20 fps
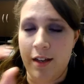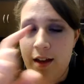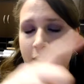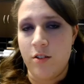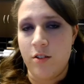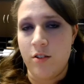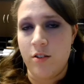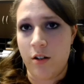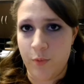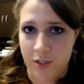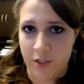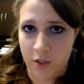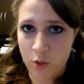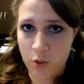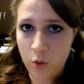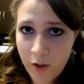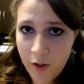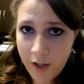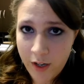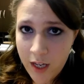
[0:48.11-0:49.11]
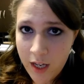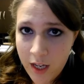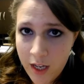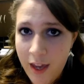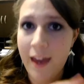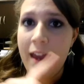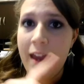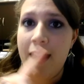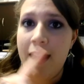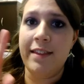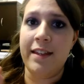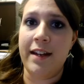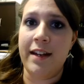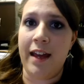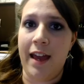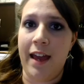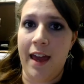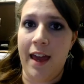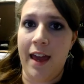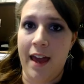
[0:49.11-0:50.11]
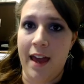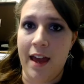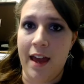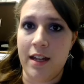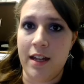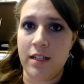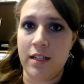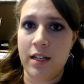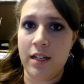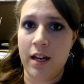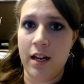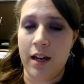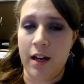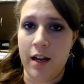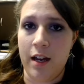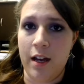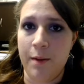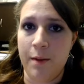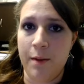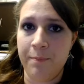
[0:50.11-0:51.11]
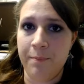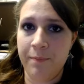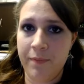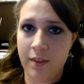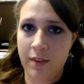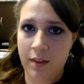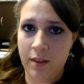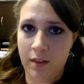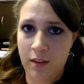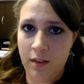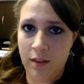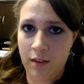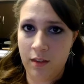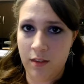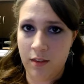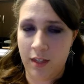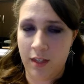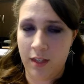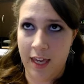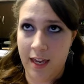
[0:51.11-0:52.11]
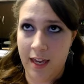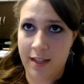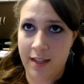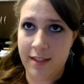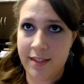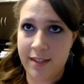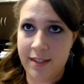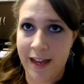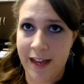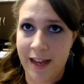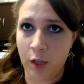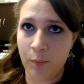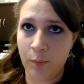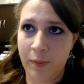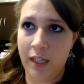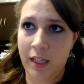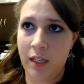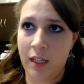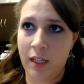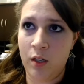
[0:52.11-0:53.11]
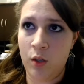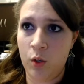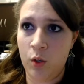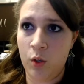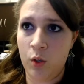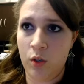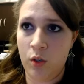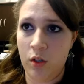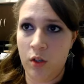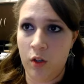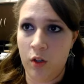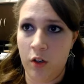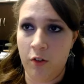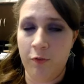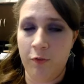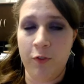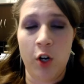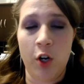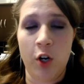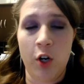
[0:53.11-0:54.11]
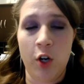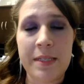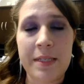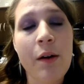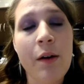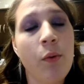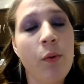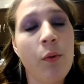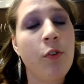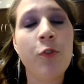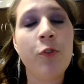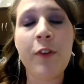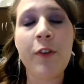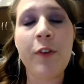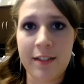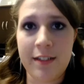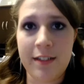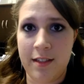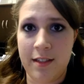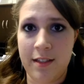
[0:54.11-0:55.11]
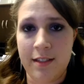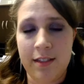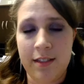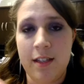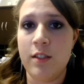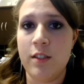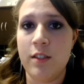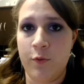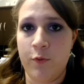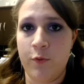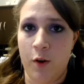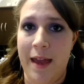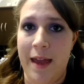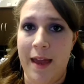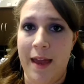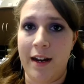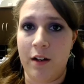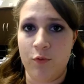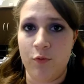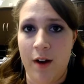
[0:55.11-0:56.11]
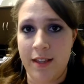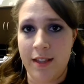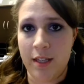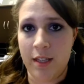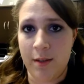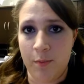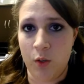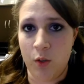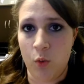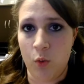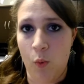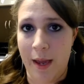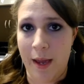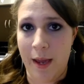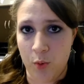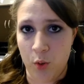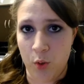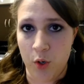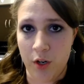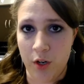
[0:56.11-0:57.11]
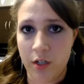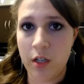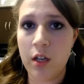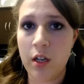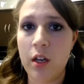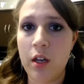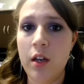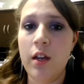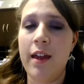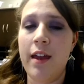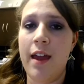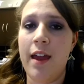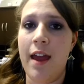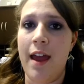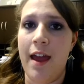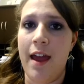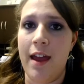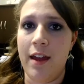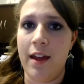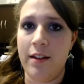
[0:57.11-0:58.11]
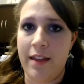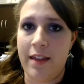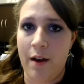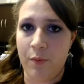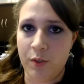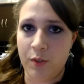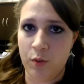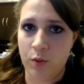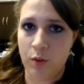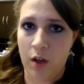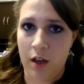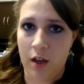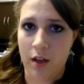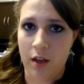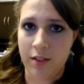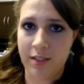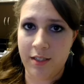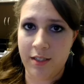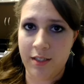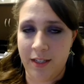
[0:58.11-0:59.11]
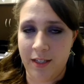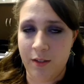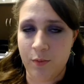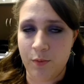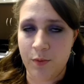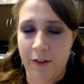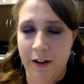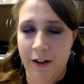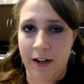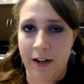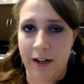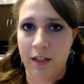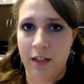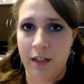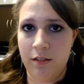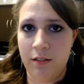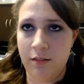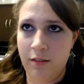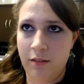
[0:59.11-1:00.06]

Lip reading: started with a story, and then I had the kids tell me verbs that would fit in the sentence format and write them on the whiteboard. And that was something that was very,